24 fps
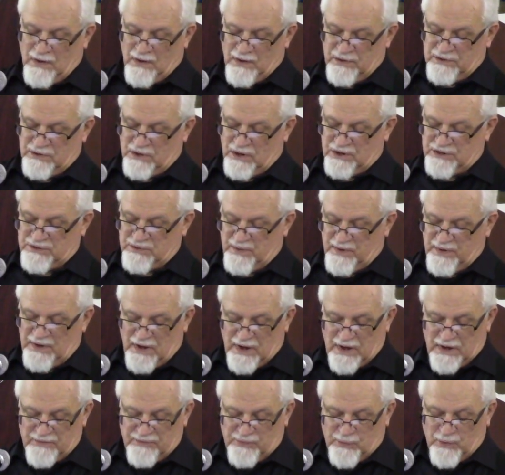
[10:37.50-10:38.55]
Joshua
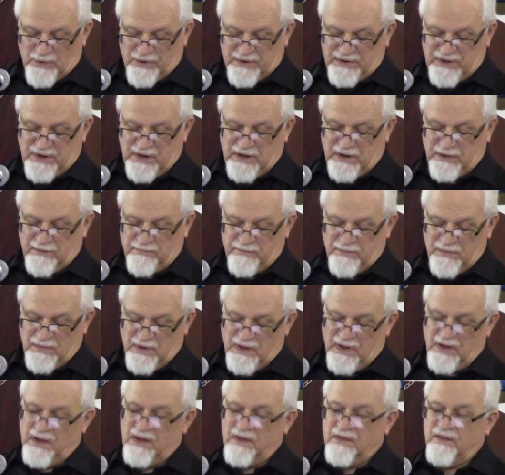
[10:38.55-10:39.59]
9:14
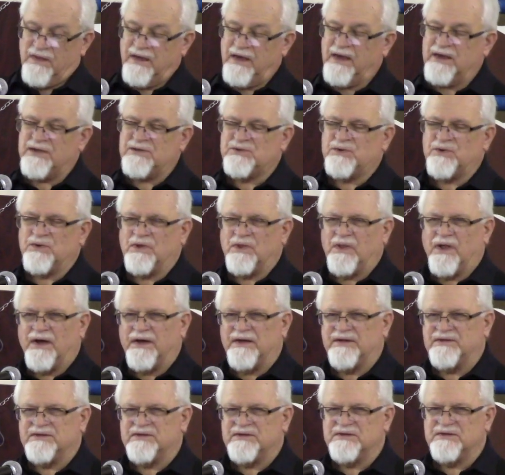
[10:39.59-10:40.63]
the
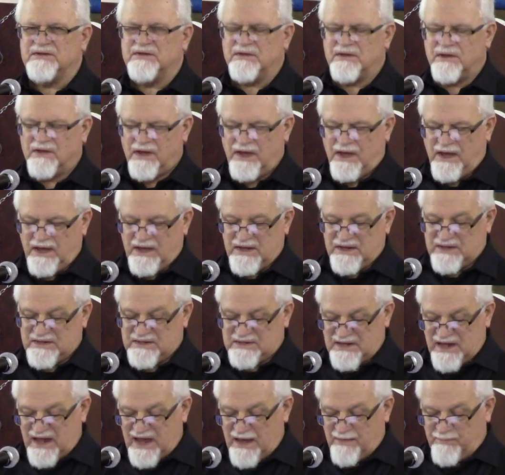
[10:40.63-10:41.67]
Israelites
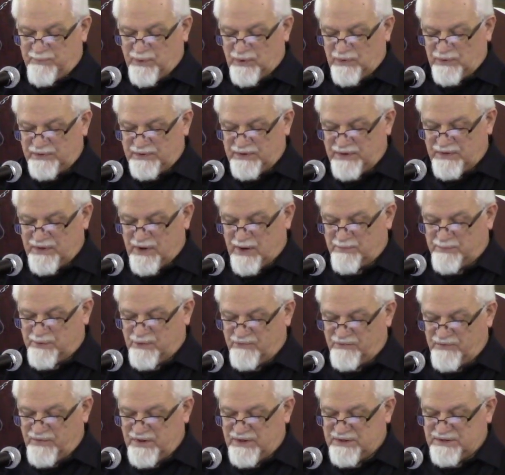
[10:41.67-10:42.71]
sampled their
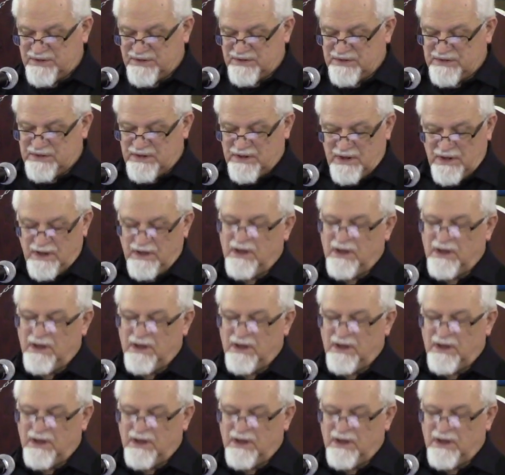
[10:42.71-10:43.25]
provisions